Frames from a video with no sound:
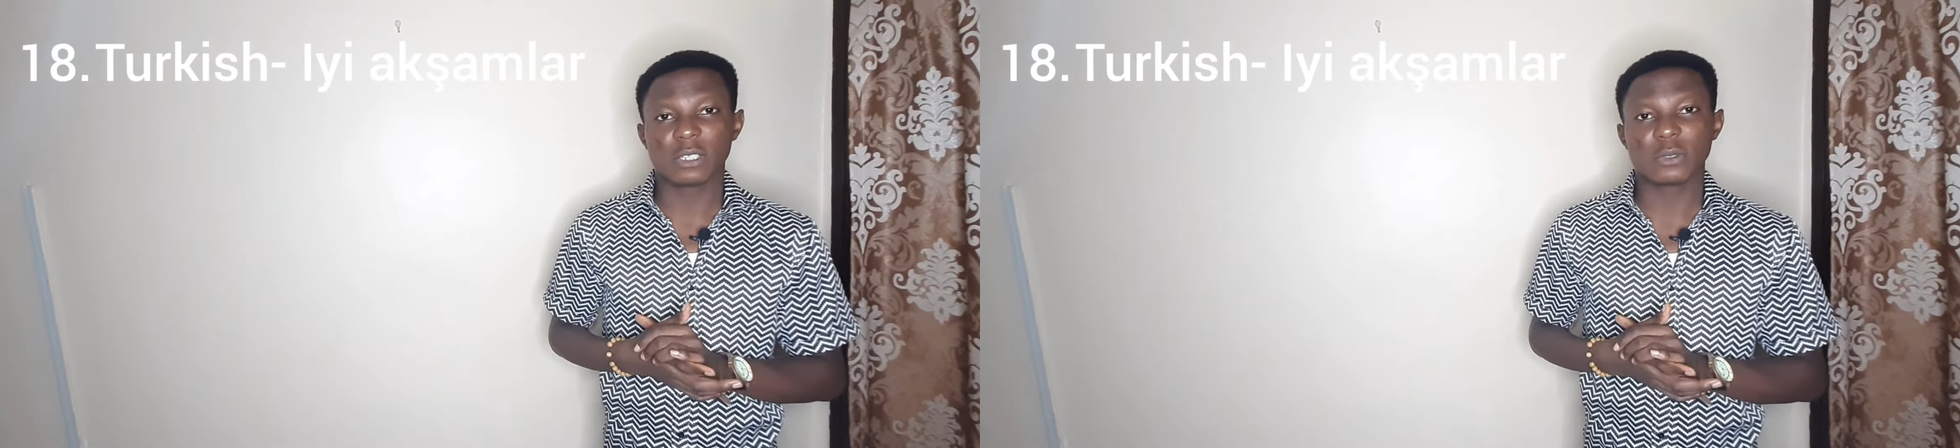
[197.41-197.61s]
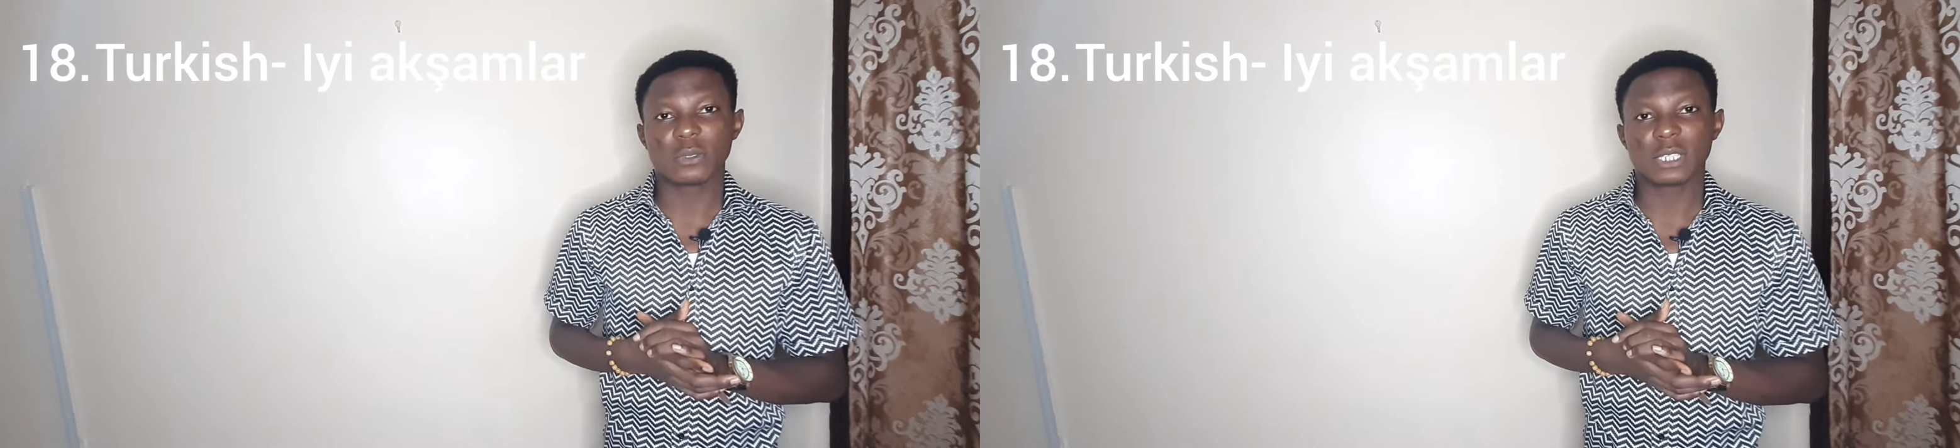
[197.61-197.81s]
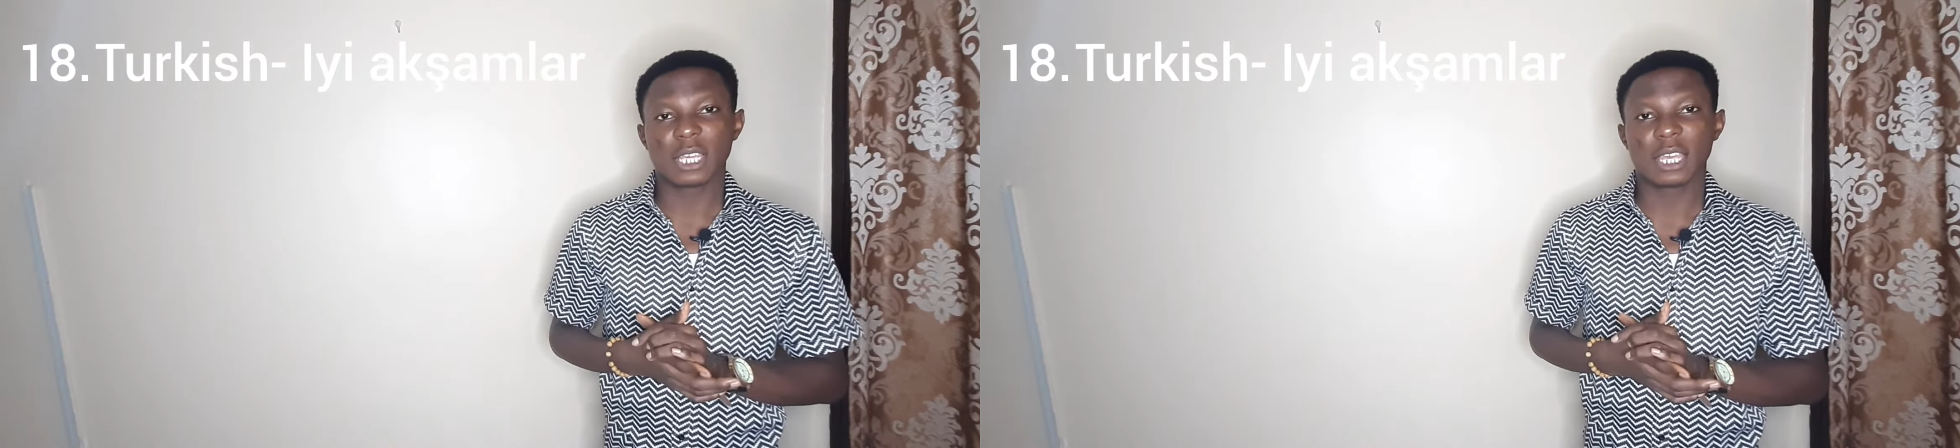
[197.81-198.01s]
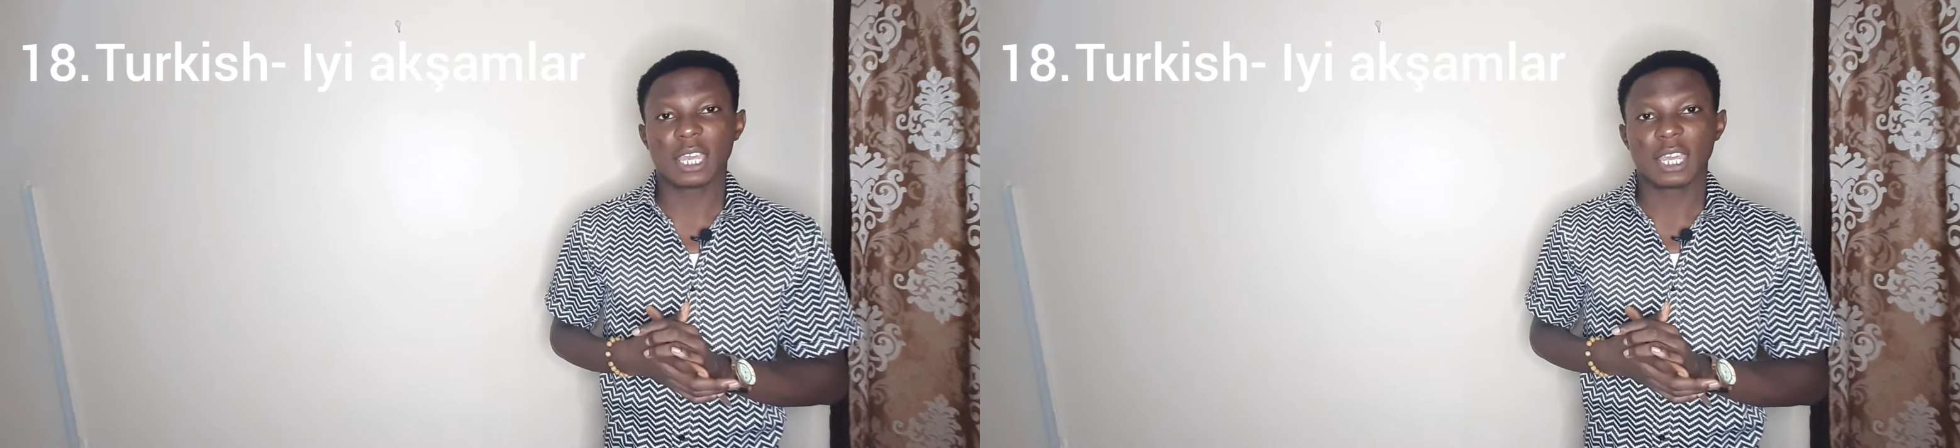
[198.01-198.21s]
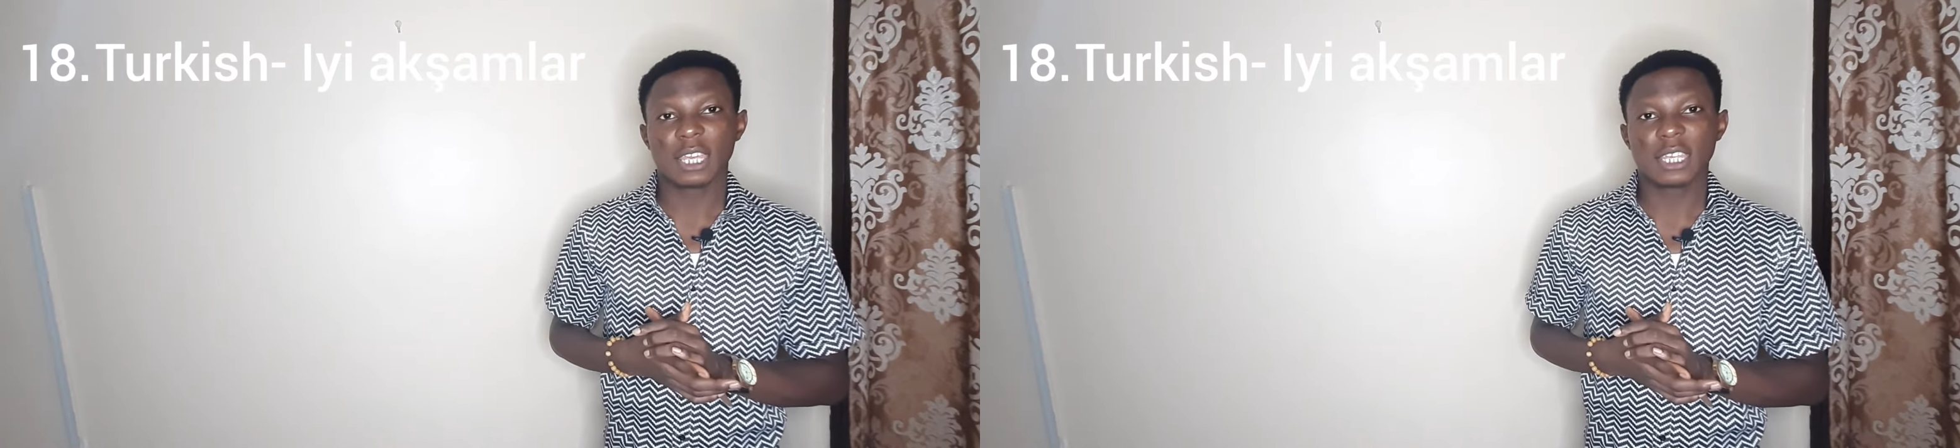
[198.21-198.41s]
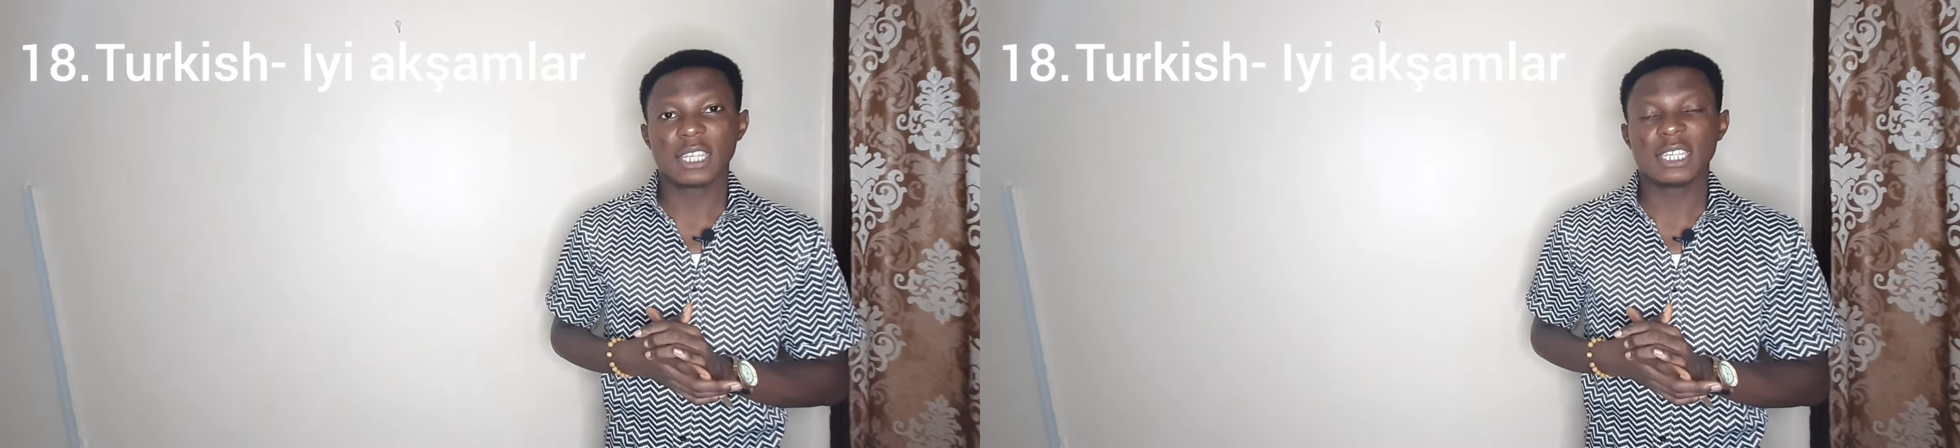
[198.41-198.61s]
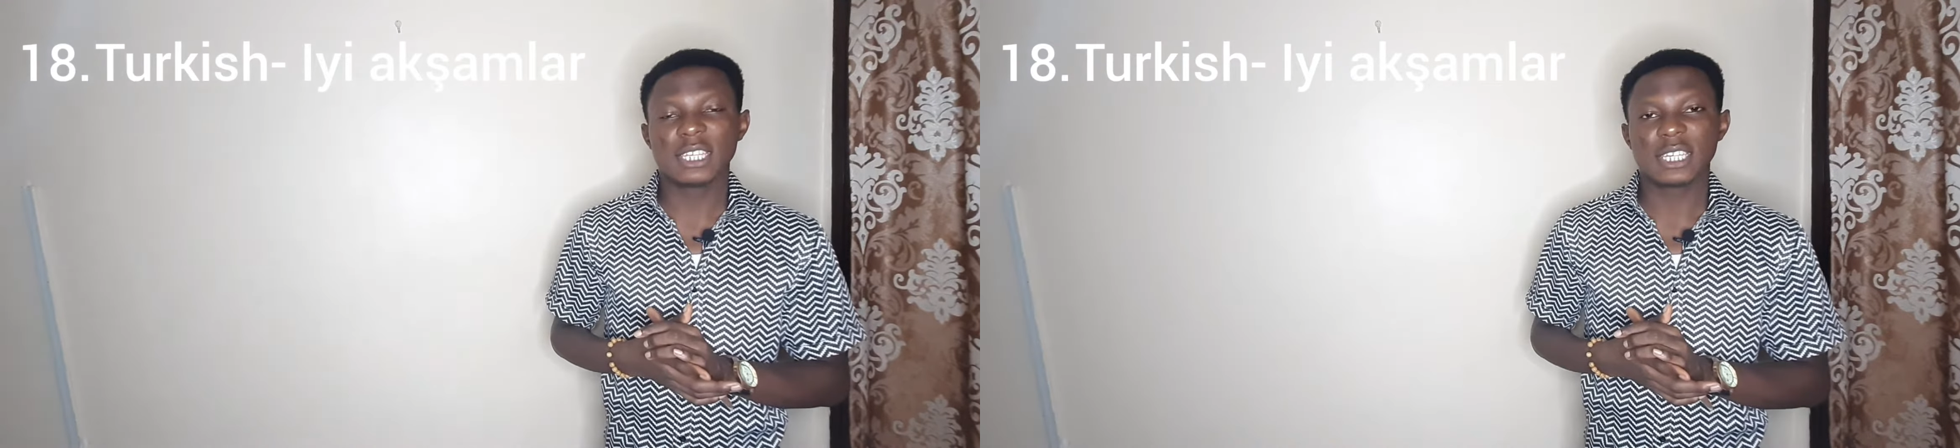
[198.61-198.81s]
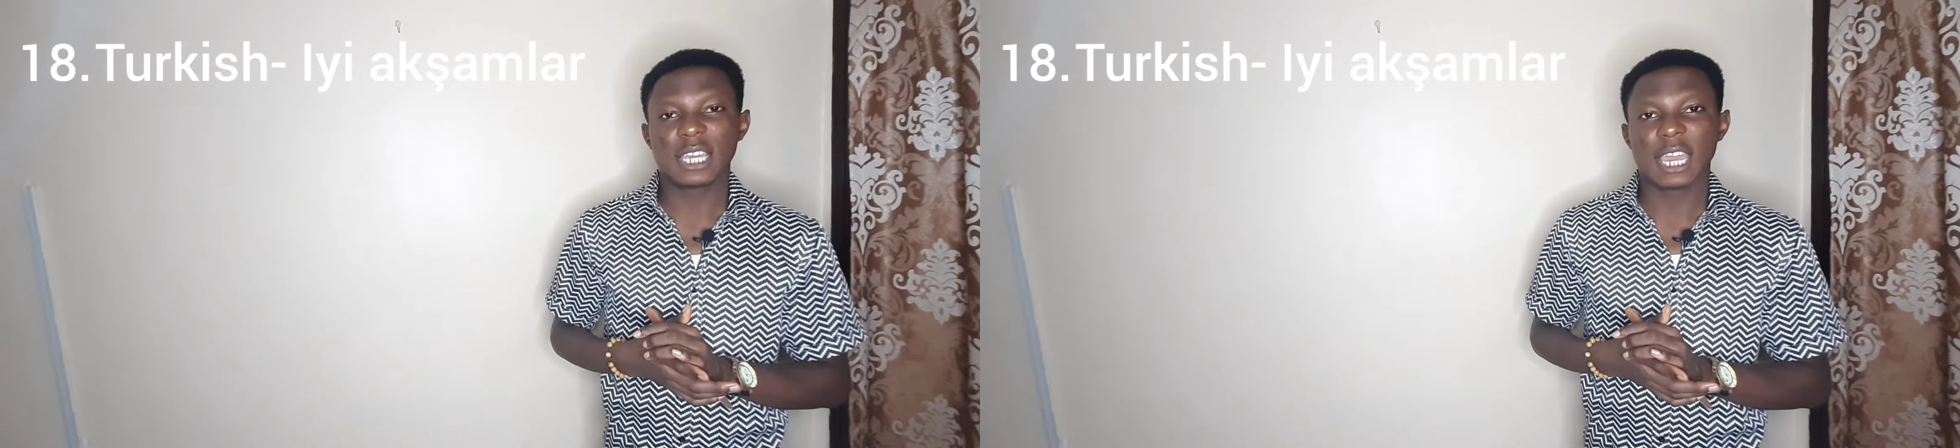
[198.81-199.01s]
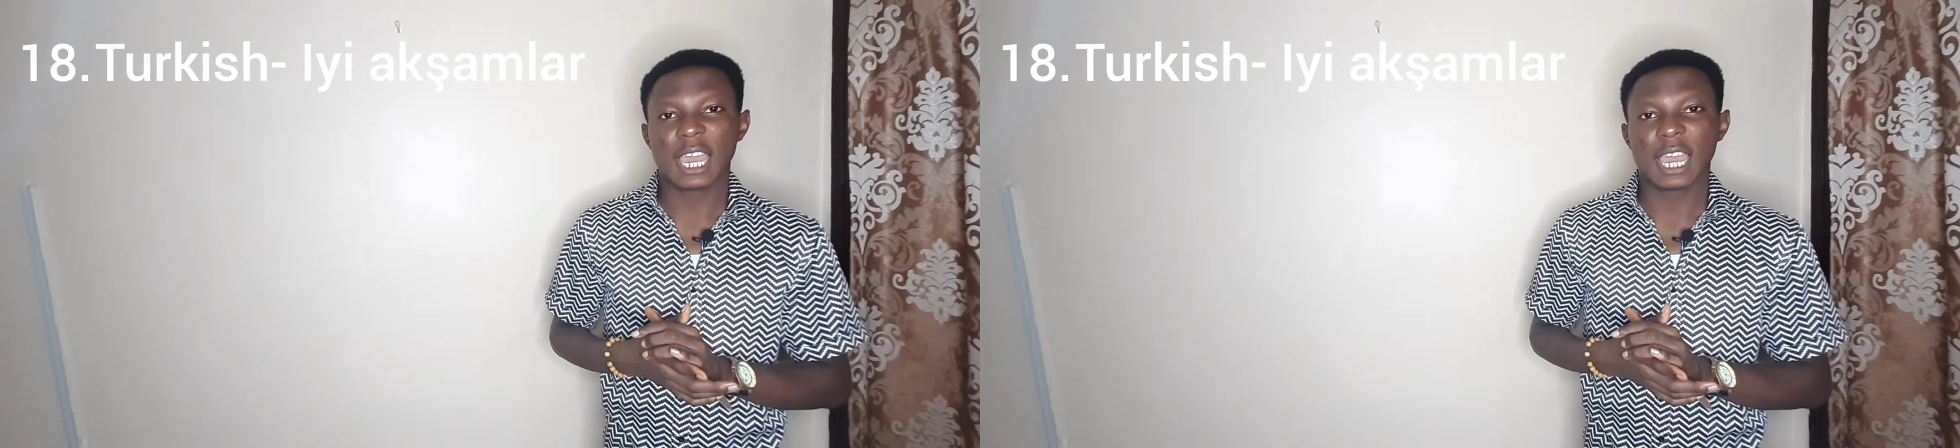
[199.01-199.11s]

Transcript: You say İyi